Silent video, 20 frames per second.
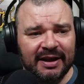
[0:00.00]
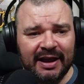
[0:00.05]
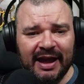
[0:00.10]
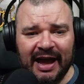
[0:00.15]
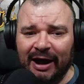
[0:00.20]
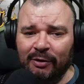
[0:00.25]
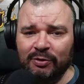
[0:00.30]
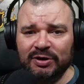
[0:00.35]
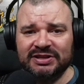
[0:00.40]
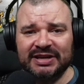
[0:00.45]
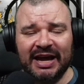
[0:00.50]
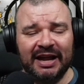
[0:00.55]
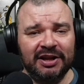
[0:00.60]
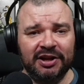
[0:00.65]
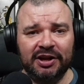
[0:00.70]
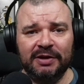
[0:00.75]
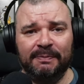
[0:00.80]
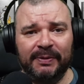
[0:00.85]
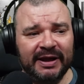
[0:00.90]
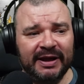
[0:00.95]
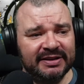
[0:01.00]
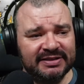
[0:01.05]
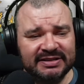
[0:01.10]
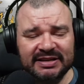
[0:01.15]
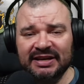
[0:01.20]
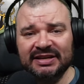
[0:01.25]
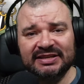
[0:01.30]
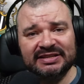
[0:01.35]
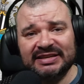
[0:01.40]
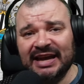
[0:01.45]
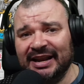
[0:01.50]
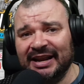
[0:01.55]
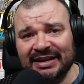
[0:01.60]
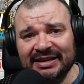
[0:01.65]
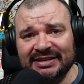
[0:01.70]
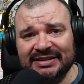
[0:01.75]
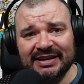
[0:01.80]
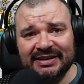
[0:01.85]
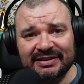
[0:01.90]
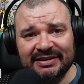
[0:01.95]
Our talented players sadly
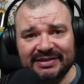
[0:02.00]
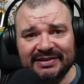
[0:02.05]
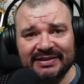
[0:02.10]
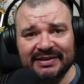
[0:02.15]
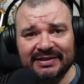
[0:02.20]
didn't.